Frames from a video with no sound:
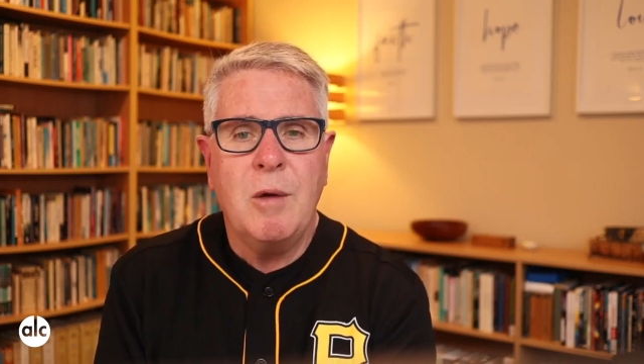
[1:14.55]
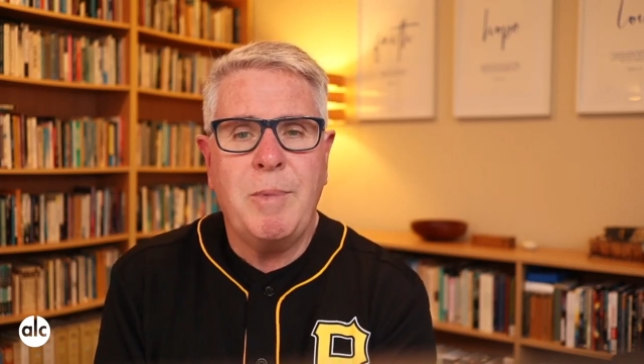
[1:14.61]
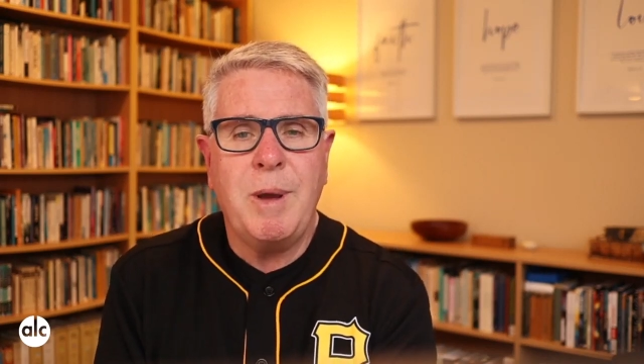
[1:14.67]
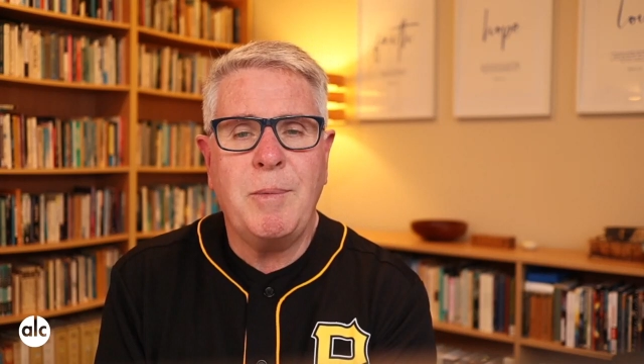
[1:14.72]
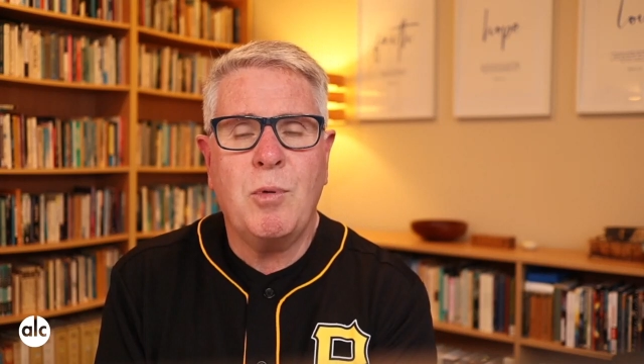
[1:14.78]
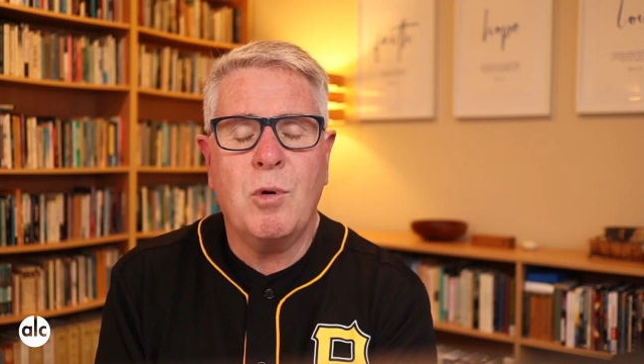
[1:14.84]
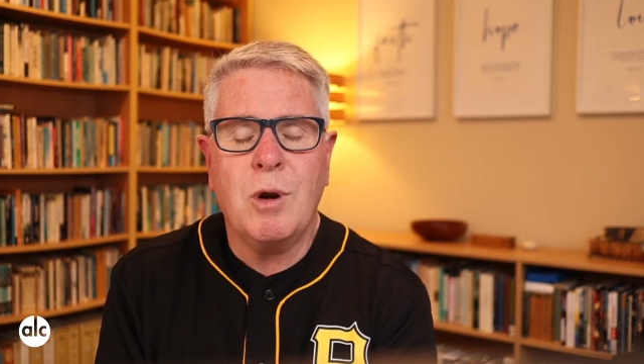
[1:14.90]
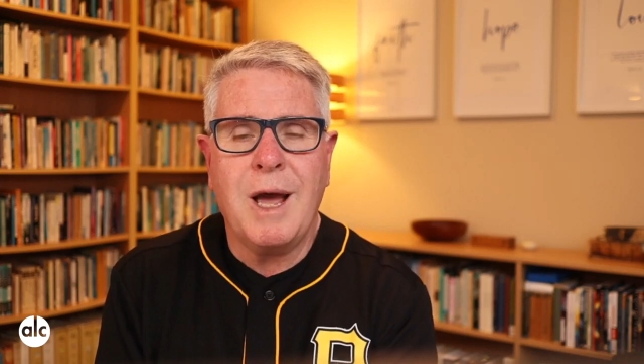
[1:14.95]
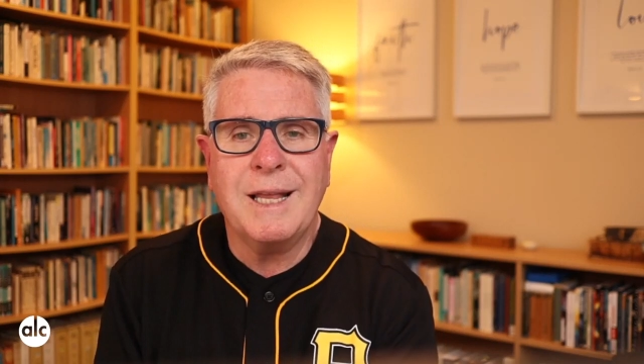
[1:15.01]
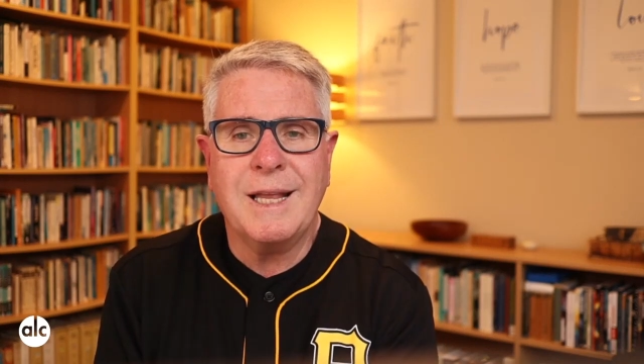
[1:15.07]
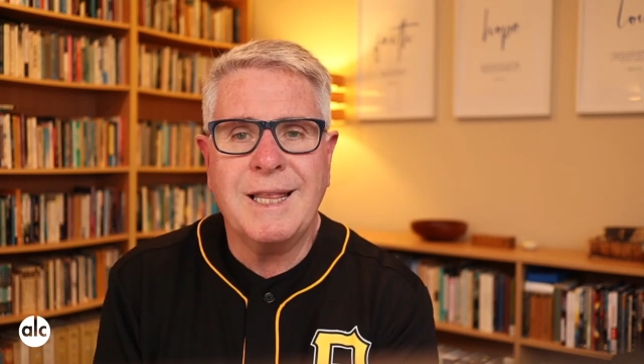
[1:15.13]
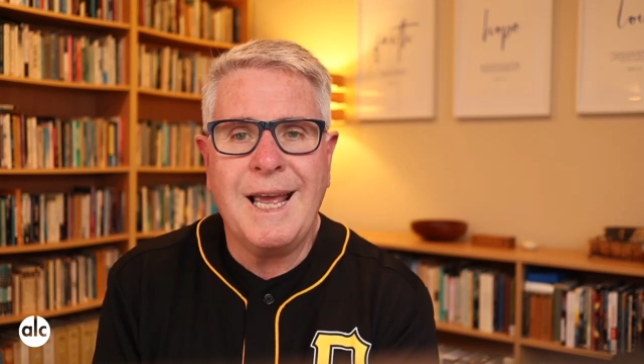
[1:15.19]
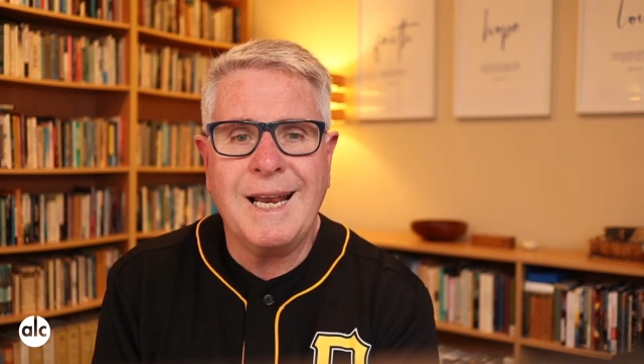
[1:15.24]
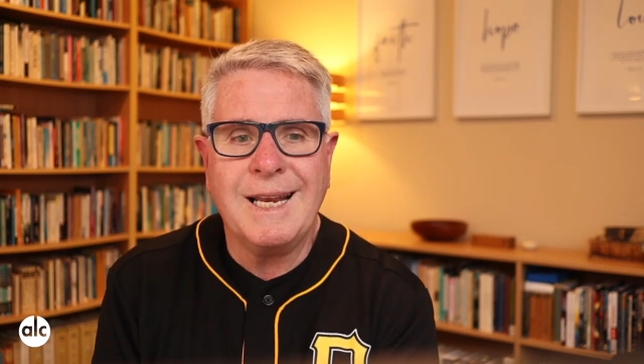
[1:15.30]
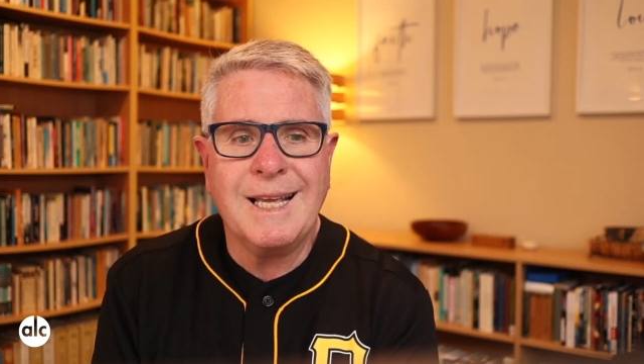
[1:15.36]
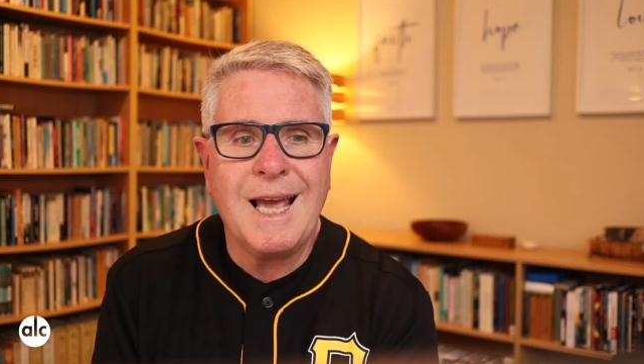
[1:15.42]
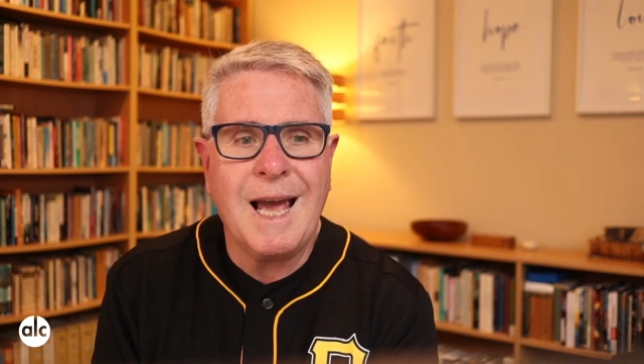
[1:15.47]
people like
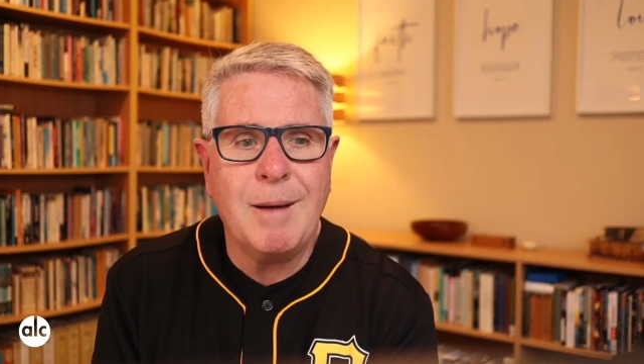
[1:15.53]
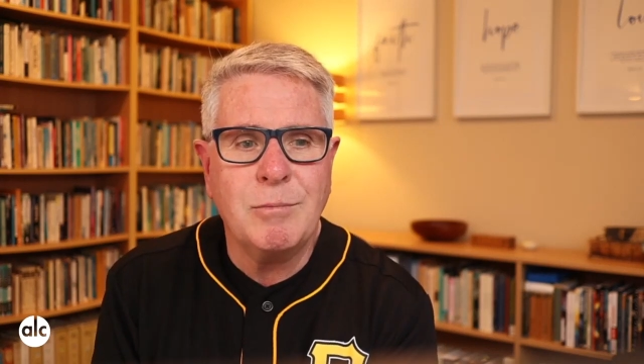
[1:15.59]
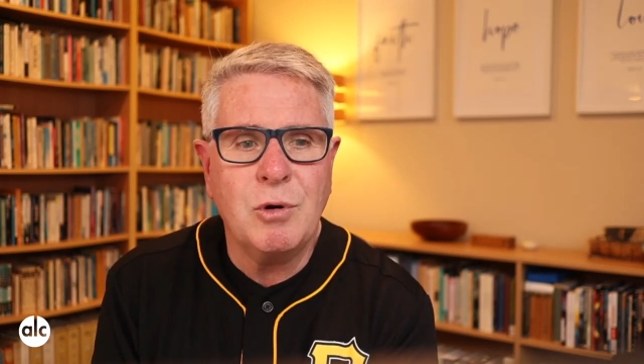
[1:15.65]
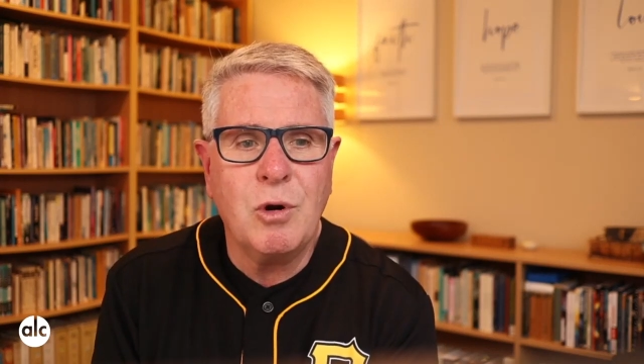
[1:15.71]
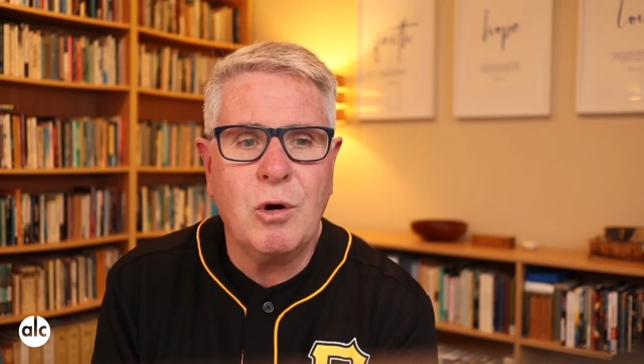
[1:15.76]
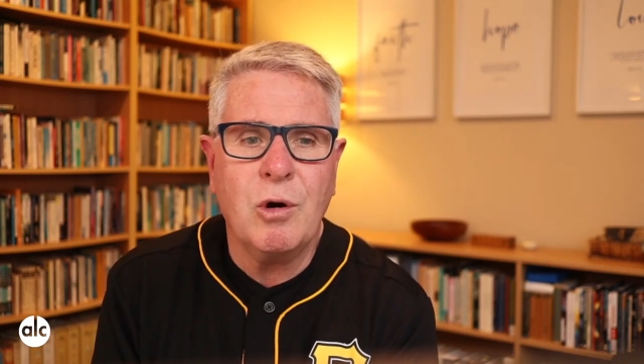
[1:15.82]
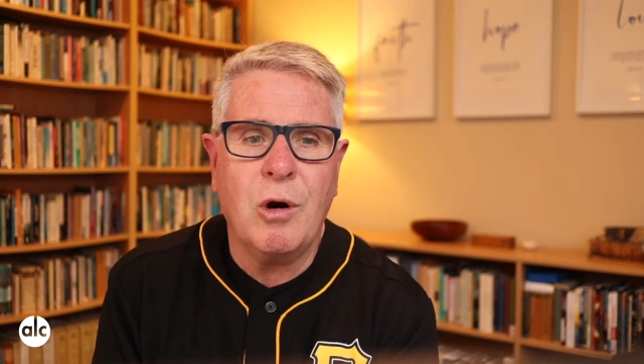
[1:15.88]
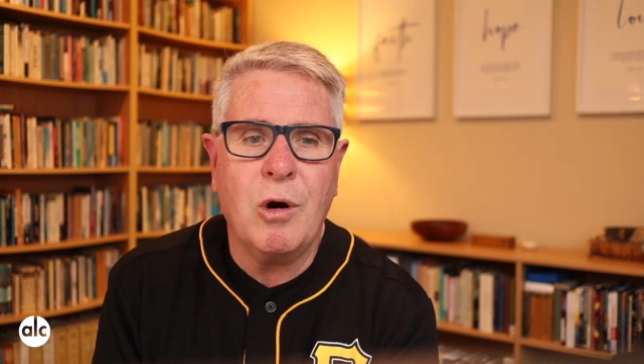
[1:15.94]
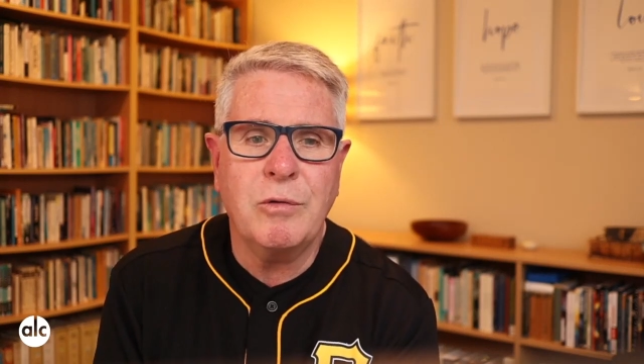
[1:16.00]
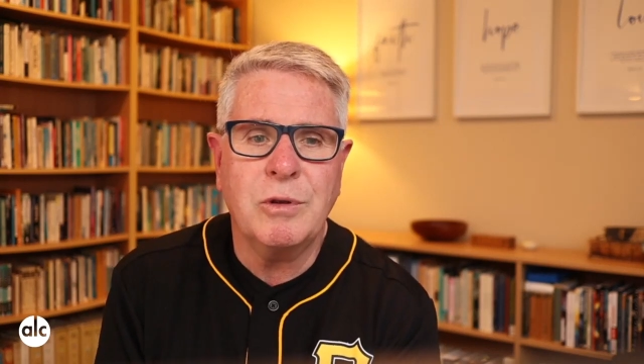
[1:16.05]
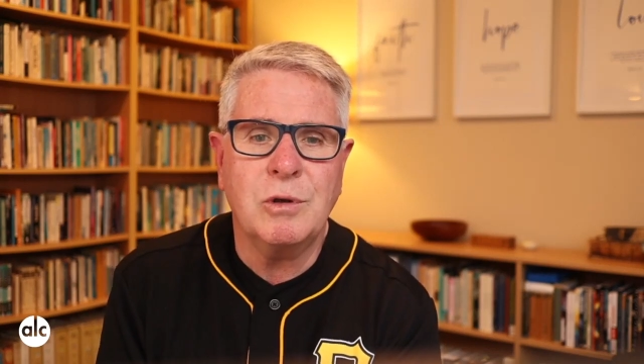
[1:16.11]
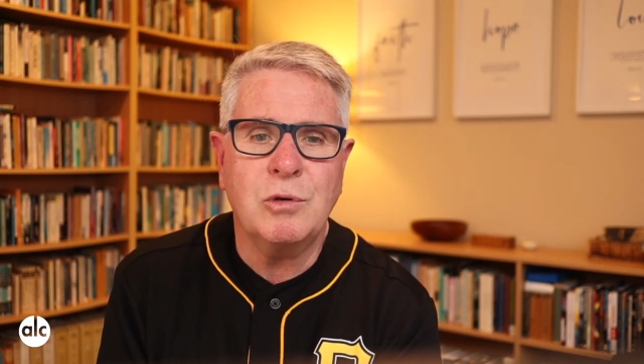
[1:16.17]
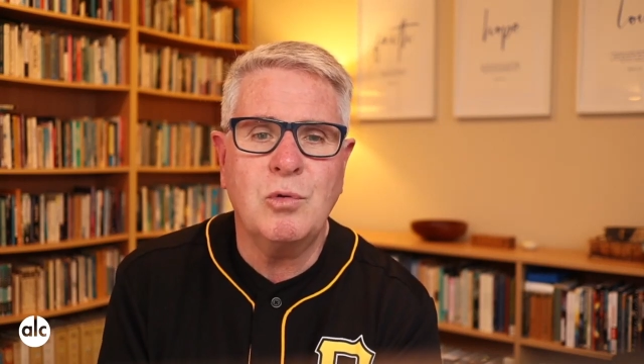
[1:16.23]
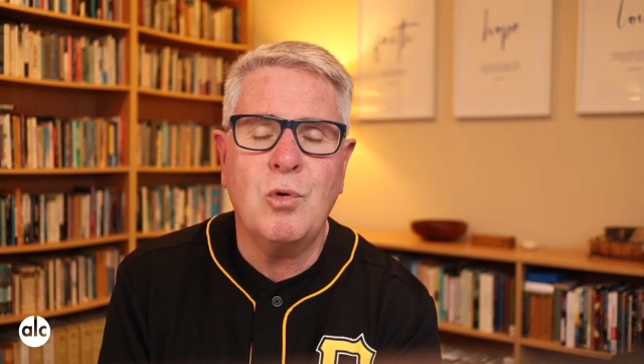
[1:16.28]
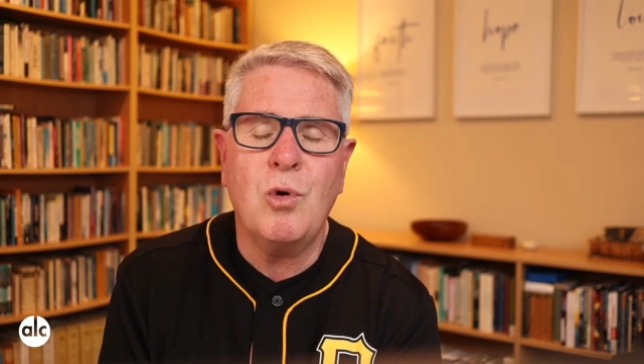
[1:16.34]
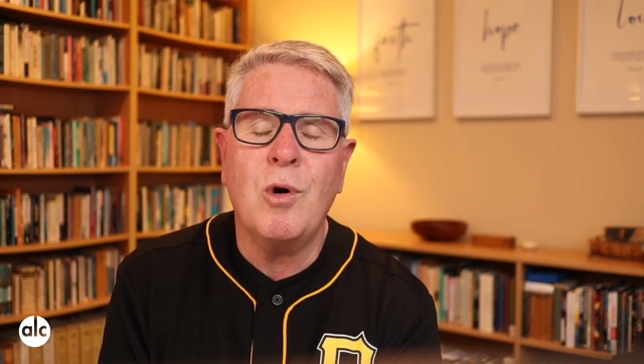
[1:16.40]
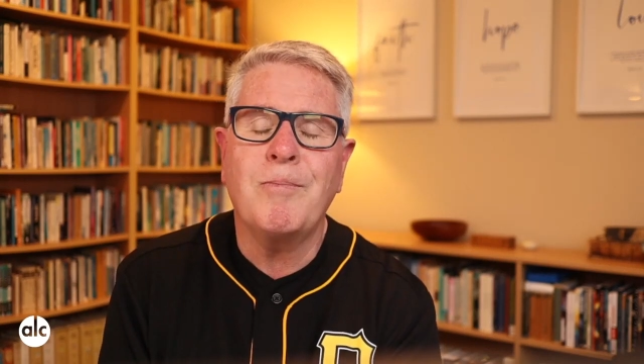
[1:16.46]
that come knocking on the
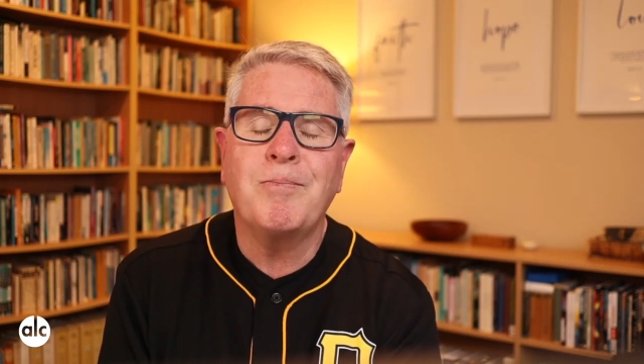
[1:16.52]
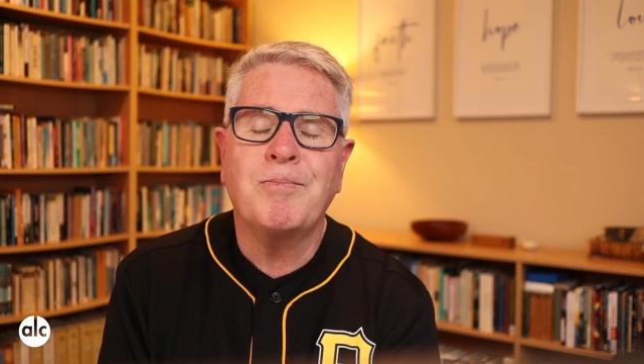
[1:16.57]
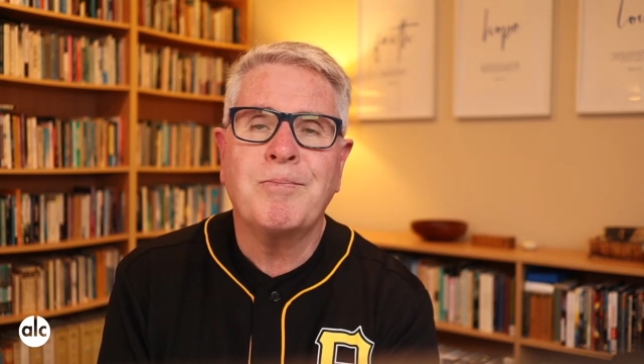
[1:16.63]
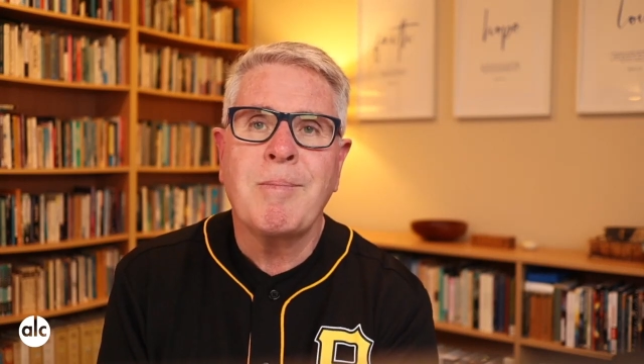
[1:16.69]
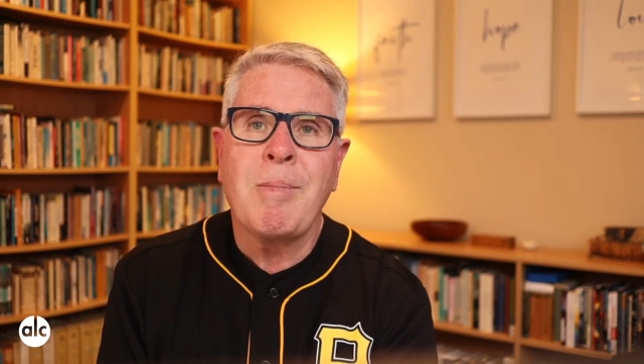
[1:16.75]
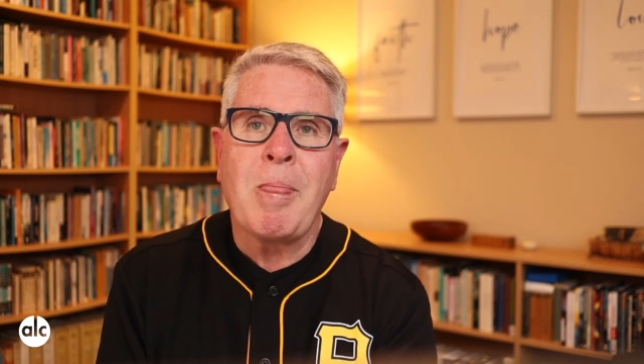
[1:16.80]
door?